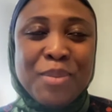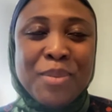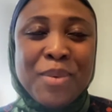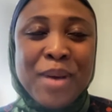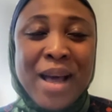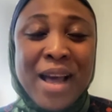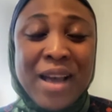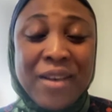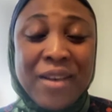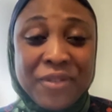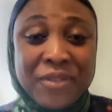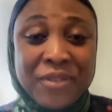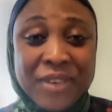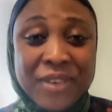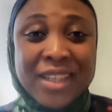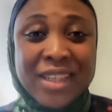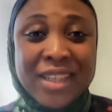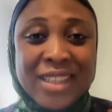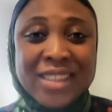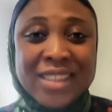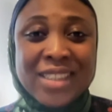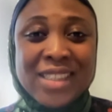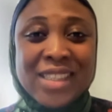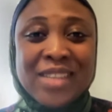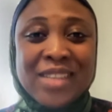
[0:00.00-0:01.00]

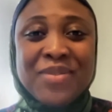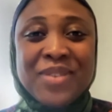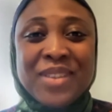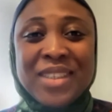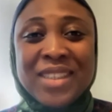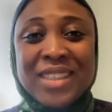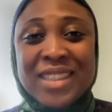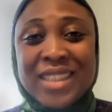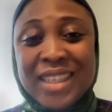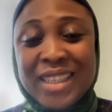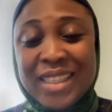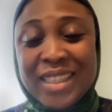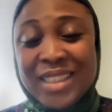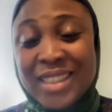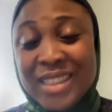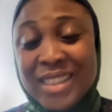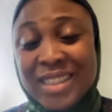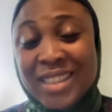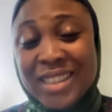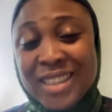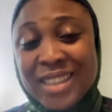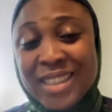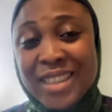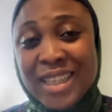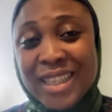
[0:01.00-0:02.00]
Africans living in
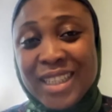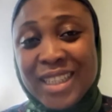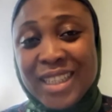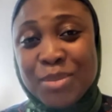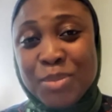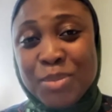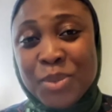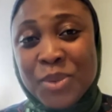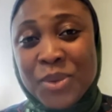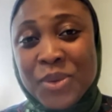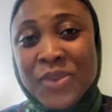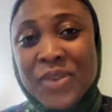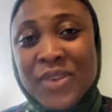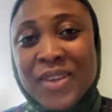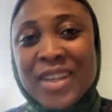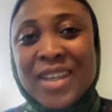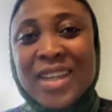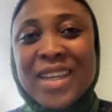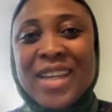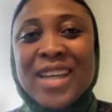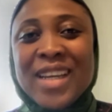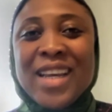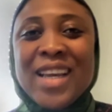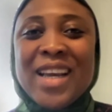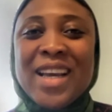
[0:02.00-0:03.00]
the diaspora
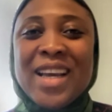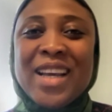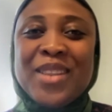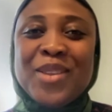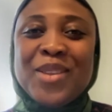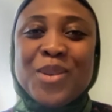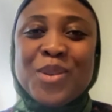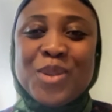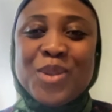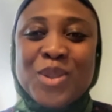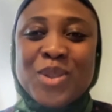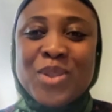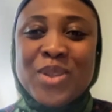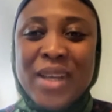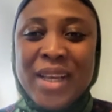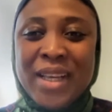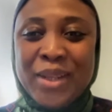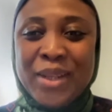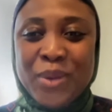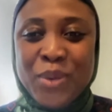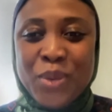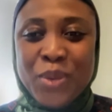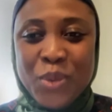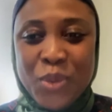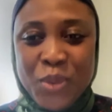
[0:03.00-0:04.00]
and also
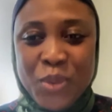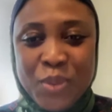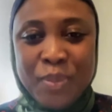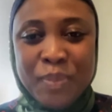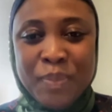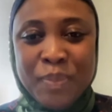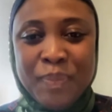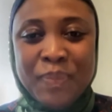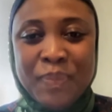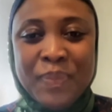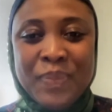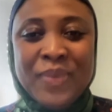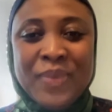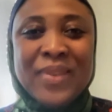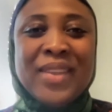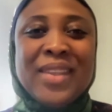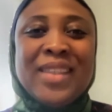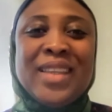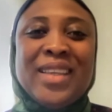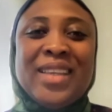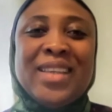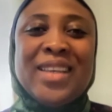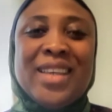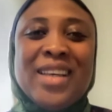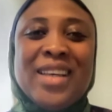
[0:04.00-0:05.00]
at home.
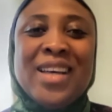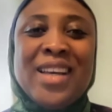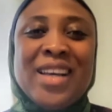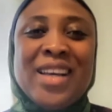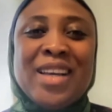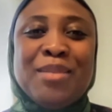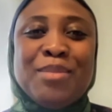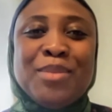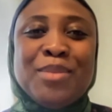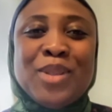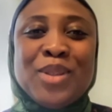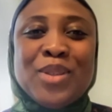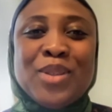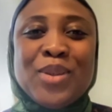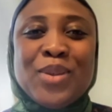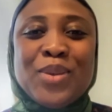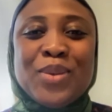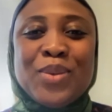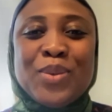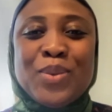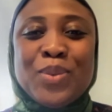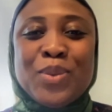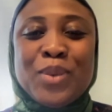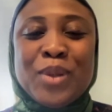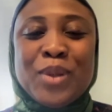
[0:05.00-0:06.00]

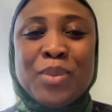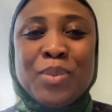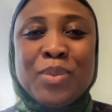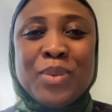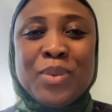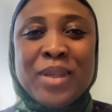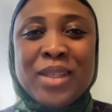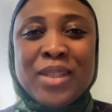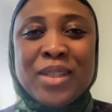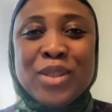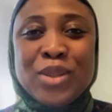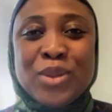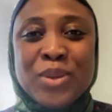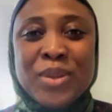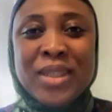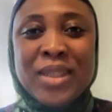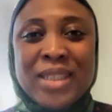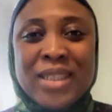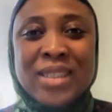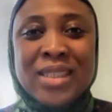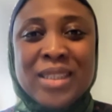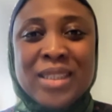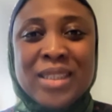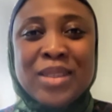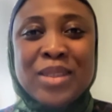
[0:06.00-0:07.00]
So what we are doing
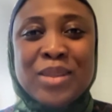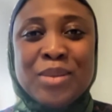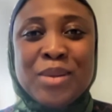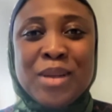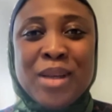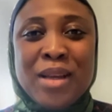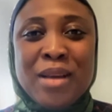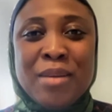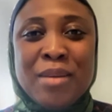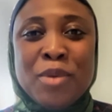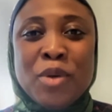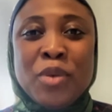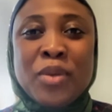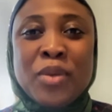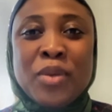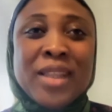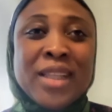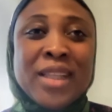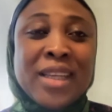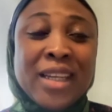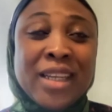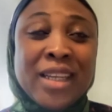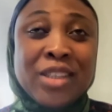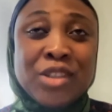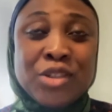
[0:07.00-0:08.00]
is that
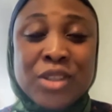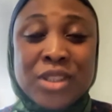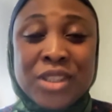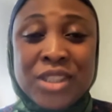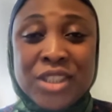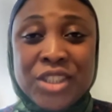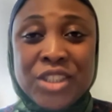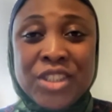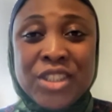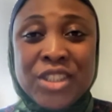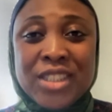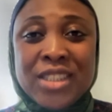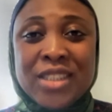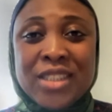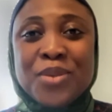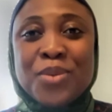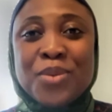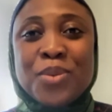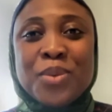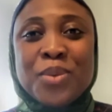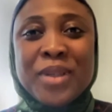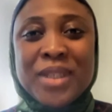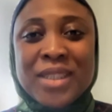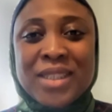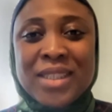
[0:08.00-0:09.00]
unlike
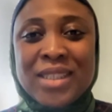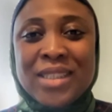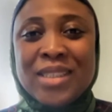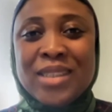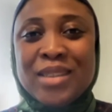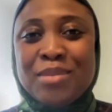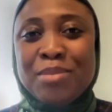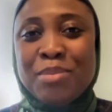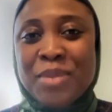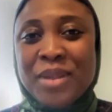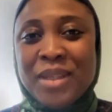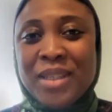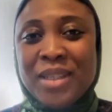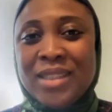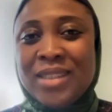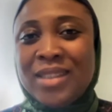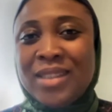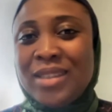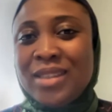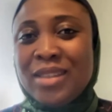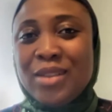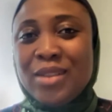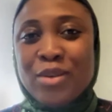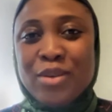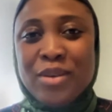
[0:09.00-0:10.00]
traditional
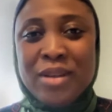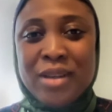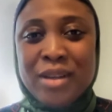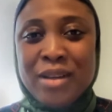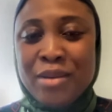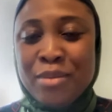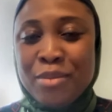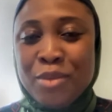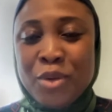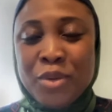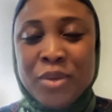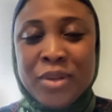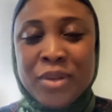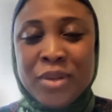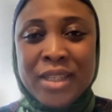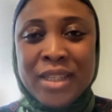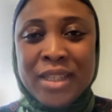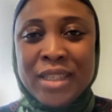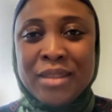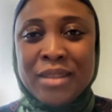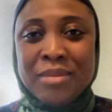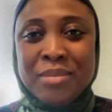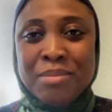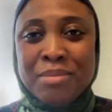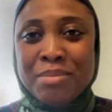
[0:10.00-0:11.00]
Western-based
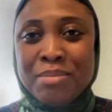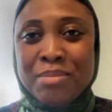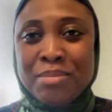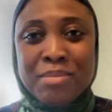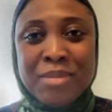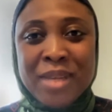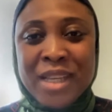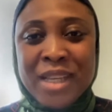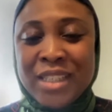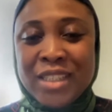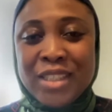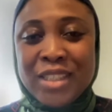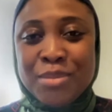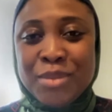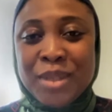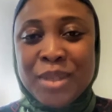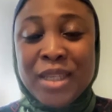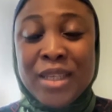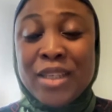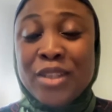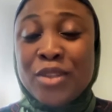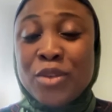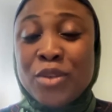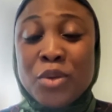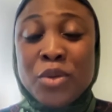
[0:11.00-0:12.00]
online
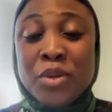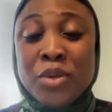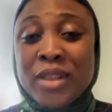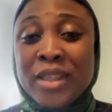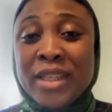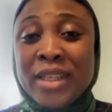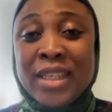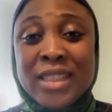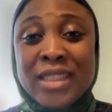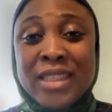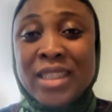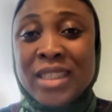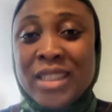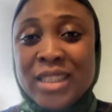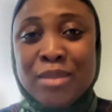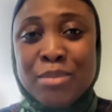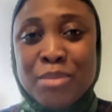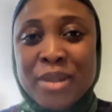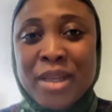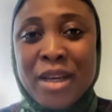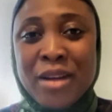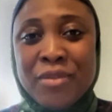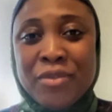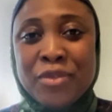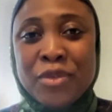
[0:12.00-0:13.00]
matchmaking, online dating
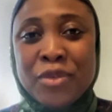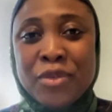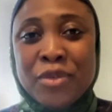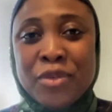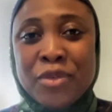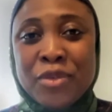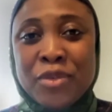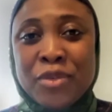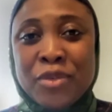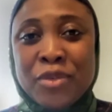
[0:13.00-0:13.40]
platform,